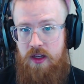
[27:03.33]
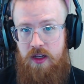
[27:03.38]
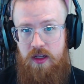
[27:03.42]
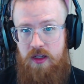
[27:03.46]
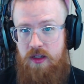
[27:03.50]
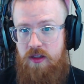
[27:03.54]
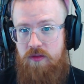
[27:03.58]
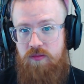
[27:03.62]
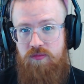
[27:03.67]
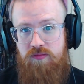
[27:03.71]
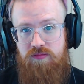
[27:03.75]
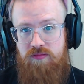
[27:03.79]

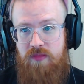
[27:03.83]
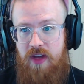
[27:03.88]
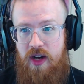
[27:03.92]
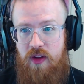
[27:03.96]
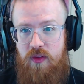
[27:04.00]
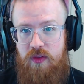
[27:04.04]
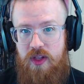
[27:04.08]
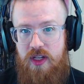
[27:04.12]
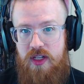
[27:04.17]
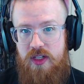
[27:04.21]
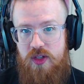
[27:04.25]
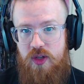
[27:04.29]
I don't
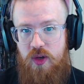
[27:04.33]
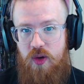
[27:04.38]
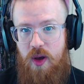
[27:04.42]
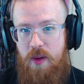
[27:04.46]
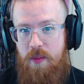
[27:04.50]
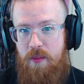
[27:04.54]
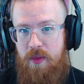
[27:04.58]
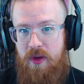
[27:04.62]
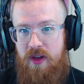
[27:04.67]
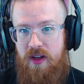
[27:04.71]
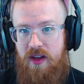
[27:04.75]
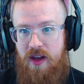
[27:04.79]
think so.
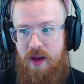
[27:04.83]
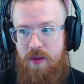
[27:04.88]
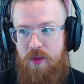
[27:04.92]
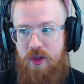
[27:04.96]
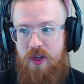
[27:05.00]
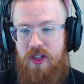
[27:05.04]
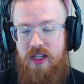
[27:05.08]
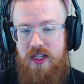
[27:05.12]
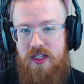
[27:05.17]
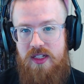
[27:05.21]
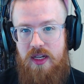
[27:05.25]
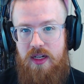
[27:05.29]
I'm
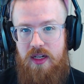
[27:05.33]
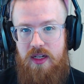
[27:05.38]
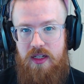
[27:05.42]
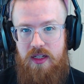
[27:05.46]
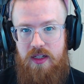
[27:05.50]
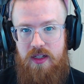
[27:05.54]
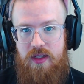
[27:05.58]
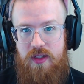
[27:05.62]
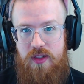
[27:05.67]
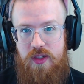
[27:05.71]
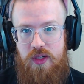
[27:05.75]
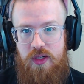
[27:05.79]
really
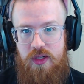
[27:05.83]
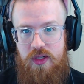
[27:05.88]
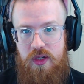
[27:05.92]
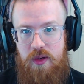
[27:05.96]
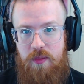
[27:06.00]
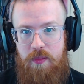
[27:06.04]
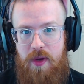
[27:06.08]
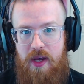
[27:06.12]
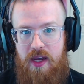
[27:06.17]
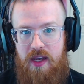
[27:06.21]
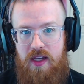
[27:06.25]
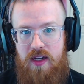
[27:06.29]
excited to jump
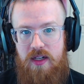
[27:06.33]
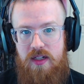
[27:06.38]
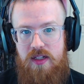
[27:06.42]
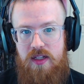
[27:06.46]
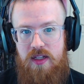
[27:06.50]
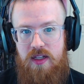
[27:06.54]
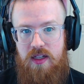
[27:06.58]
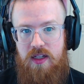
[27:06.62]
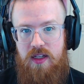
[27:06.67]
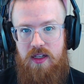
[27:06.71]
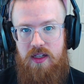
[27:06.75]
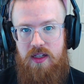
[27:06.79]
back into
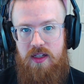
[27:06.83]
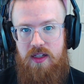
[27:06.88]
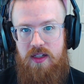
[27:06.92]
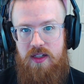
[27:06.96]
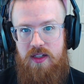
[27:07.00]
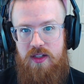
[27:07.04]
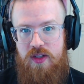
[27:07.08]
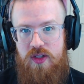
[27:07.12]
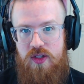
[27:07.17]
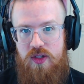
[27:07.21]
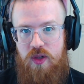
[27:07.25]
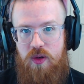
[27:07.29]

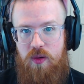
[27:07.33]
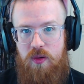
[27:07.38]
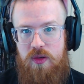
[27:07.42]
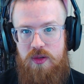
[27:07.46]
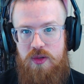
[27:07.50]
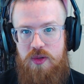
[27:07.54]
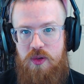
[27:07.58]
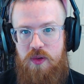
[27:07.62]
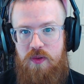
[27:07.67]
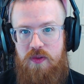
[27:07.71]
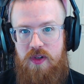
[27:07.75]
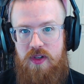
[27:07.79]
the Star Wars
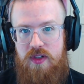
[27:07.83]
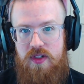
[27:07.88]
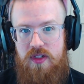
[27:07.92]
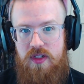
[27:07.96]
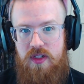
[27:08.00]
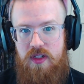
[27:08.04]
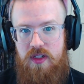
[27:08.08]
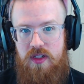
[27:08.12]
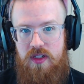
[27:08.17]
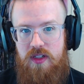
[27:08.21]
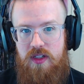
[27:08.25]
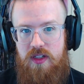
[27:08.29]
universe
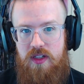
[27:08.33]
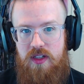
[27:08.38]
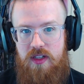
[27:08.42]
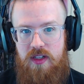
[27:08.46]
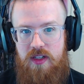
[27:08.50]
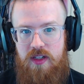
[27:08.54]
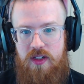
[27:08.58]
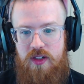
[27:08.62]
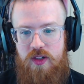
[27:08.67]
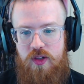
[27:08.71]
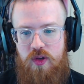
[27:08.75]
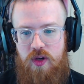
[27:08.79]
and
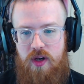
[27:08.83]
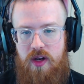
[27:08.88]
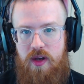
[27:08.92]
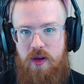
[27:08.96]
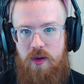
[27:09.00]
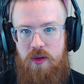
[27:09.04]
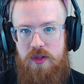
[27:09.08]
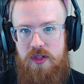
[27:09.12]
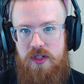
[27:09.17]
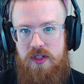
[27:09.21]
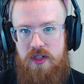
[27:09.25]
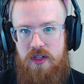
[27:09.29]
try
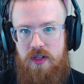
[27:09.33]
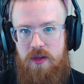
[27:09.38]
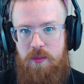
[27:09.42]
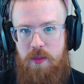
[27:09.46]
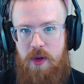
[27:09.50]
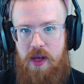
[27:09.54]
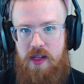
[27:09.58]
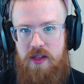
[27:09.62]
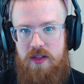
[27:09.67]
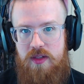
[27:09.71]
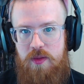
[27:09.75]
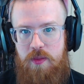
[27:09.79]
out
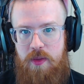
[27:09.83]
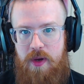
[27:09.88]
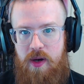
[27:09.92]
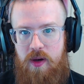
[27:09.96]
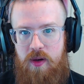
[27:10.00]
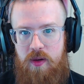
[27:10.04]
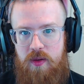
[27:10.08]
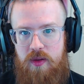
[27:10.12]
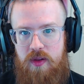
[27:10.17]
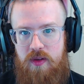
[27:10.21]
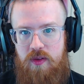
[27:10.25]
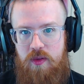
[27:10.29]
Balance of Power
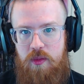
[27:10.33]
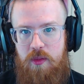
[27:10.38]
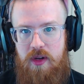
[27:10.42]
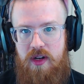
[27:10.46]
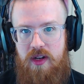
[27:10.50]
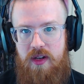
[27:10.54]
with everybody.